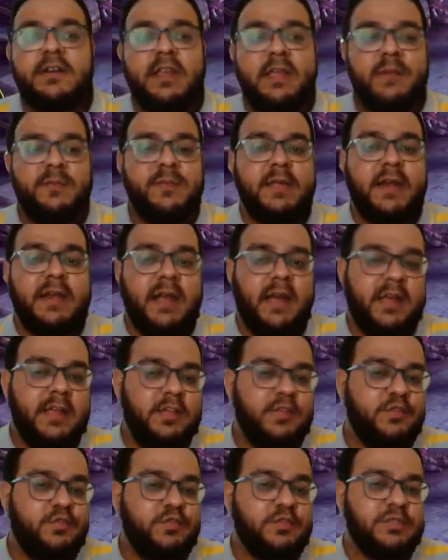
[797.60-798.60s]
team that I
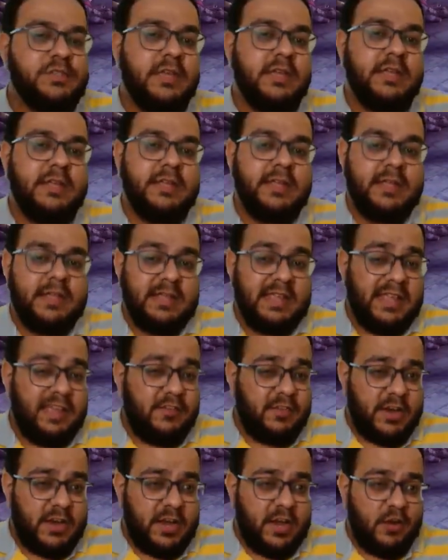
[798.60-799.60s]
use
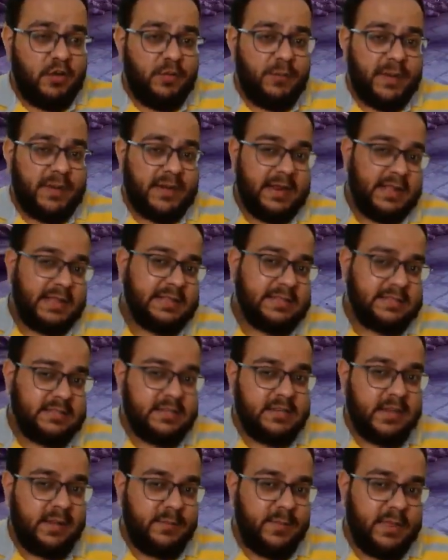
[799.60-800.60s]
even now, but this is the
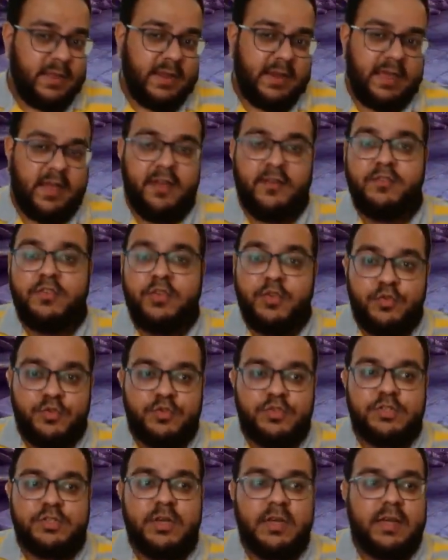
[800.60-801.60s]
team that I have
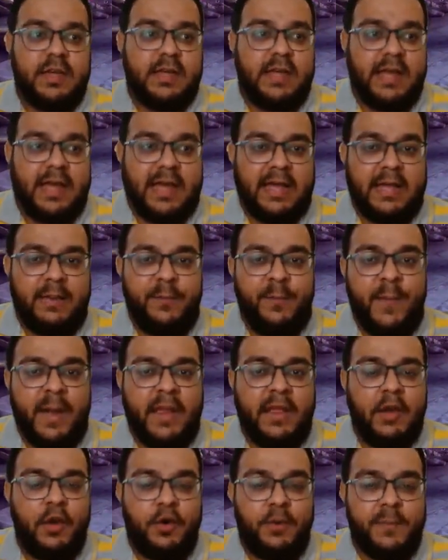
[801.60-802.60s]
used
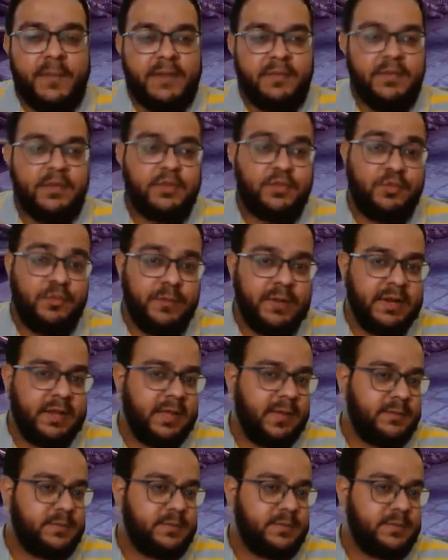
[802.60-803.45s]
on my way through mid game